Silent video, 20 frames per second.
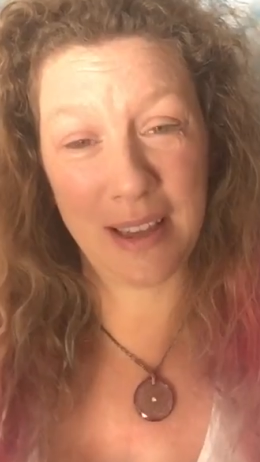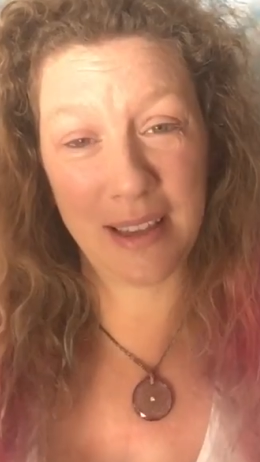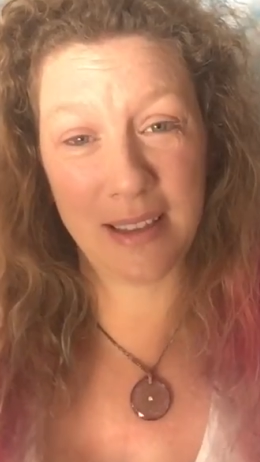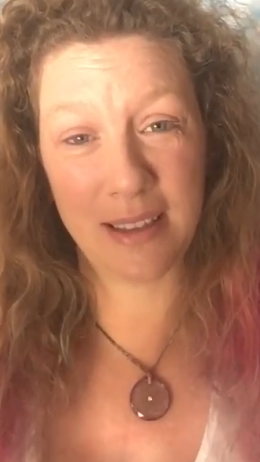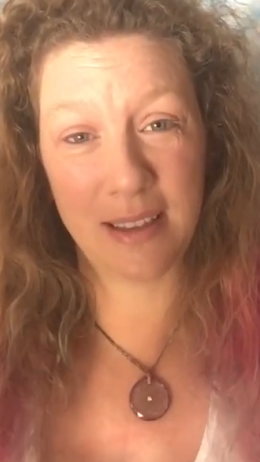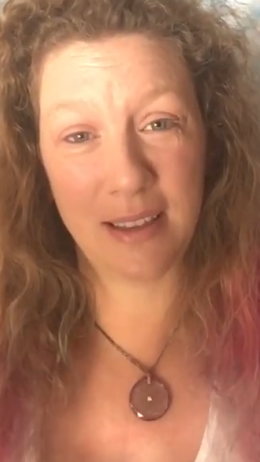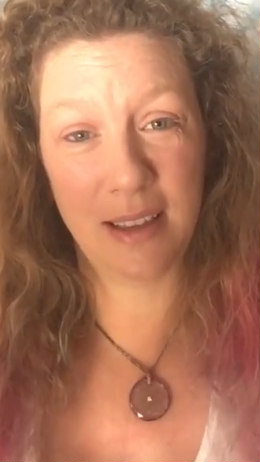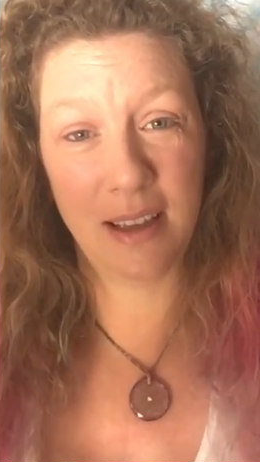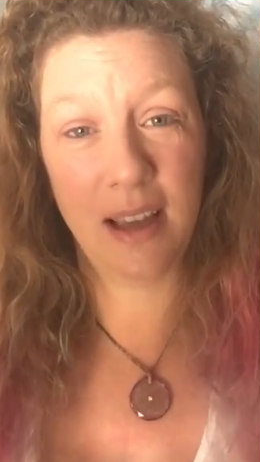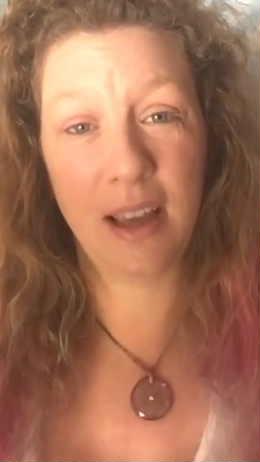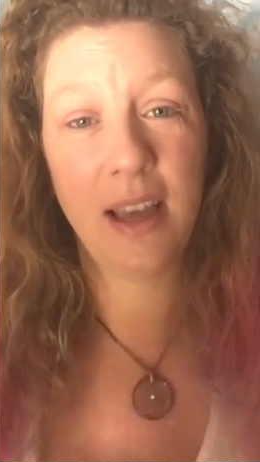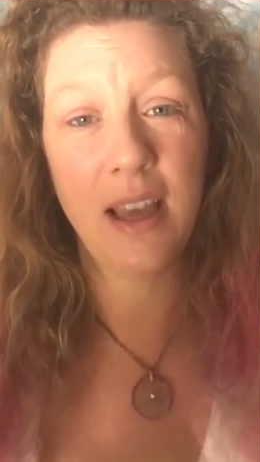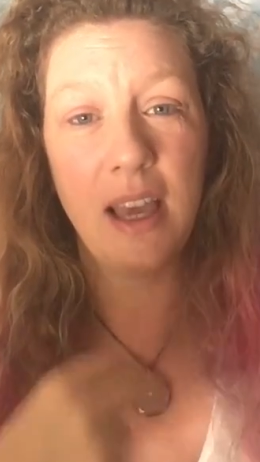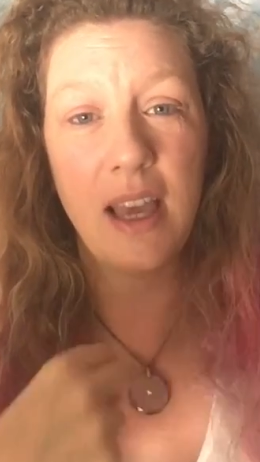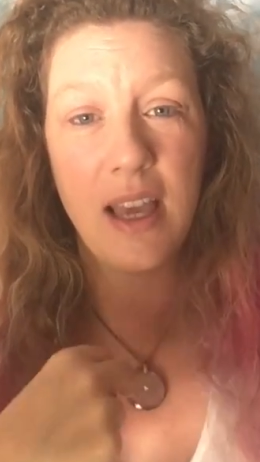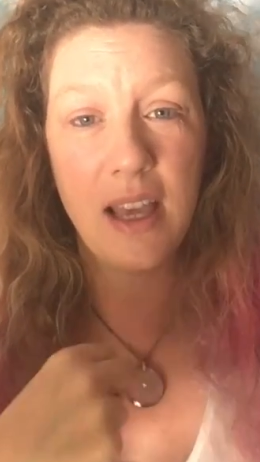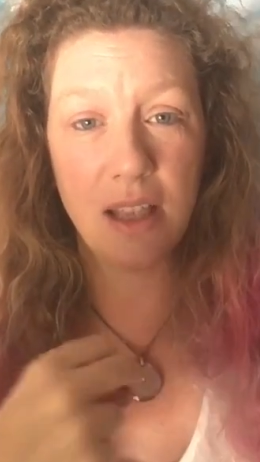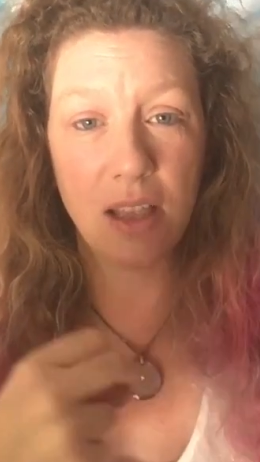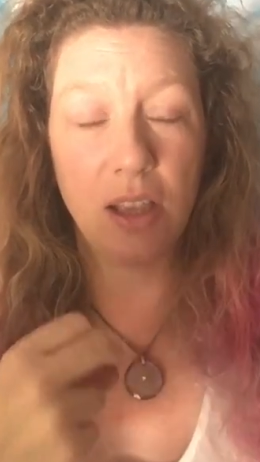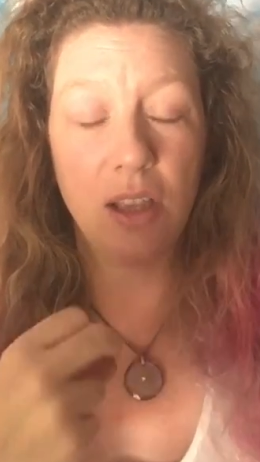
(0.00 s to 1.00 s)
is,
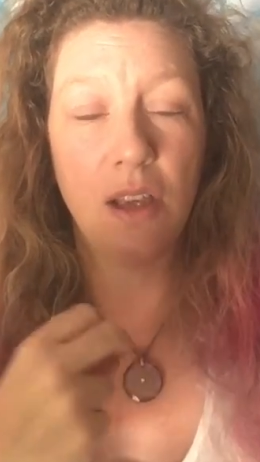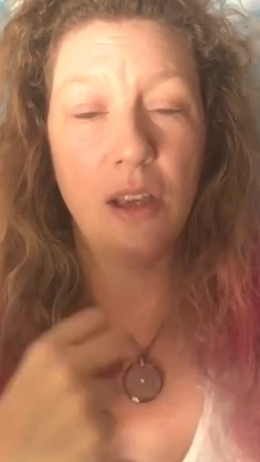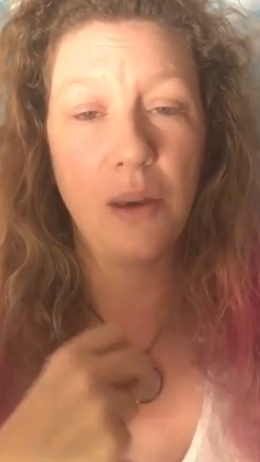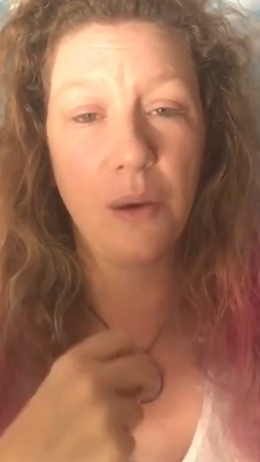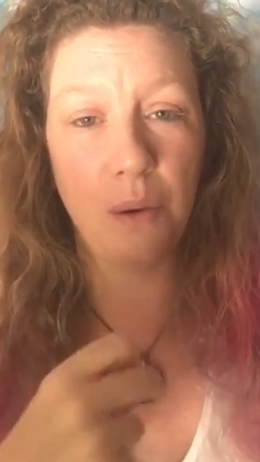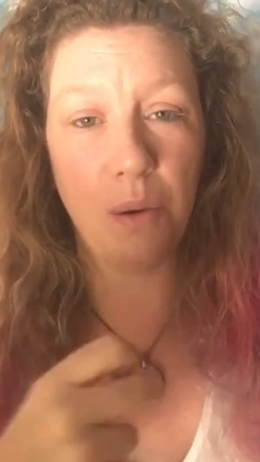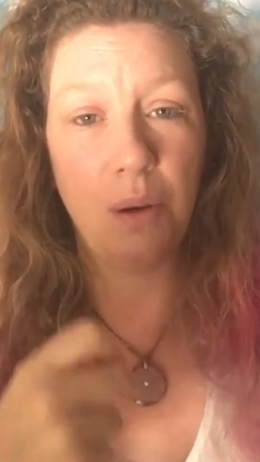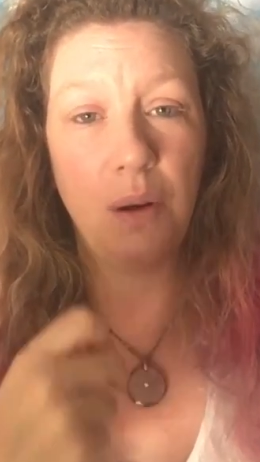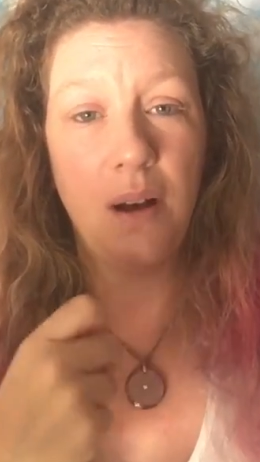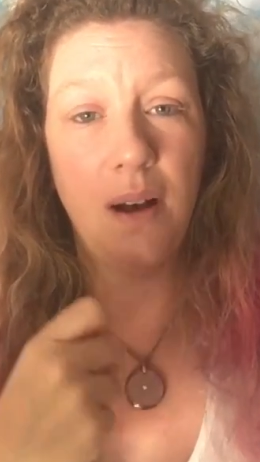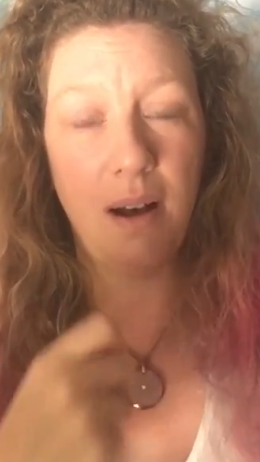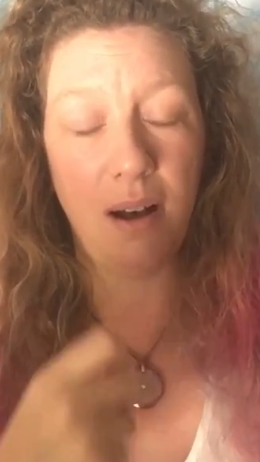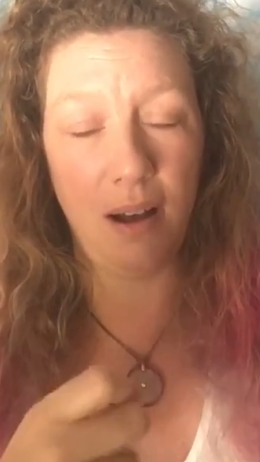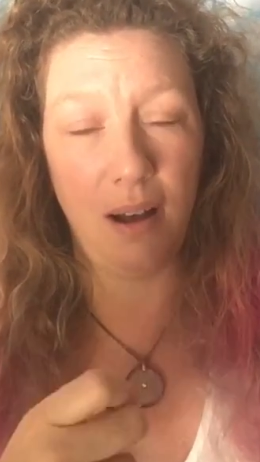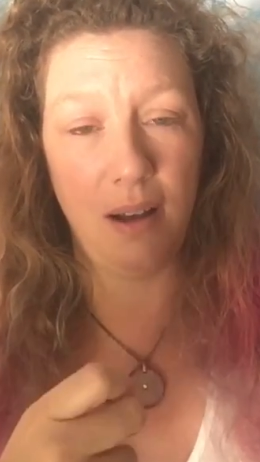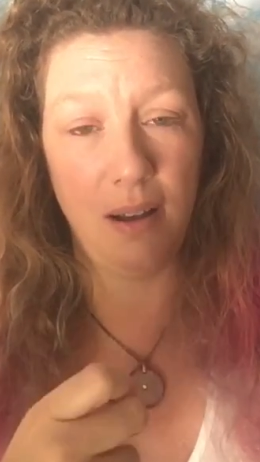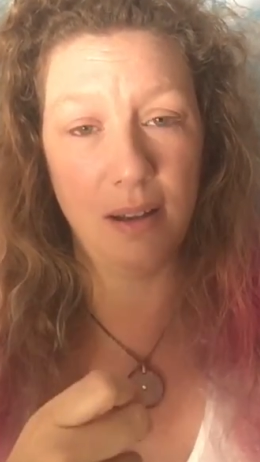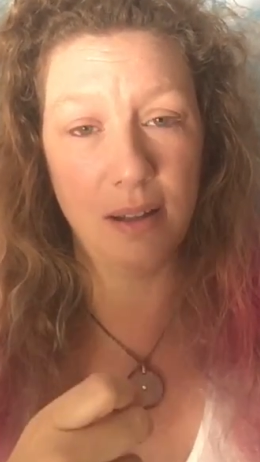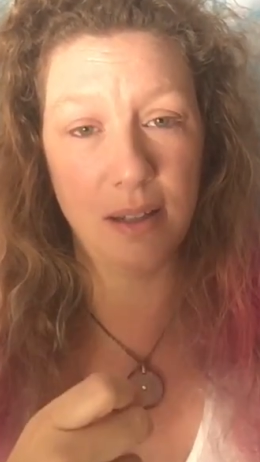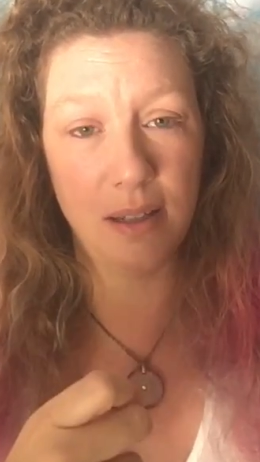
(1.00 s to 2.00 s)
in your
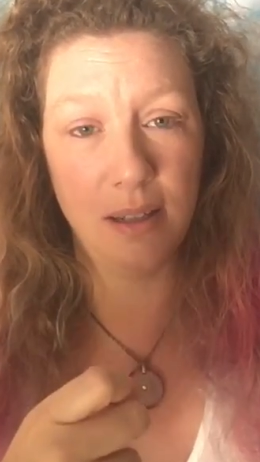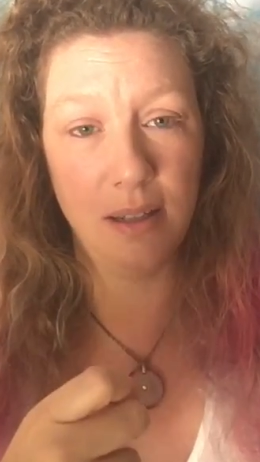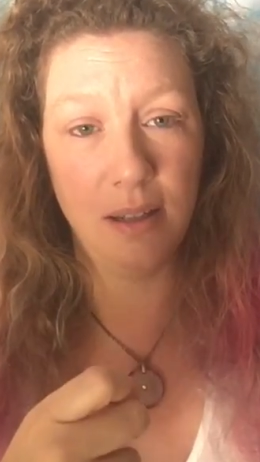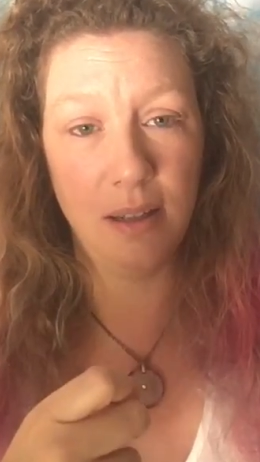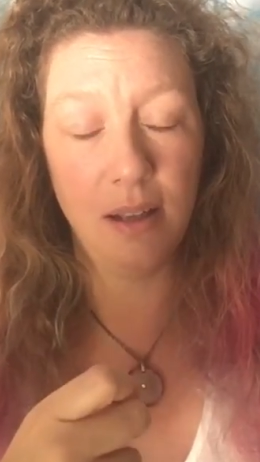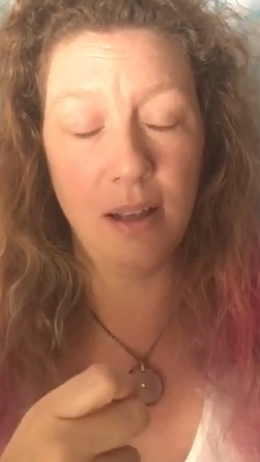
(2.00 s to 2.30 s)
heart.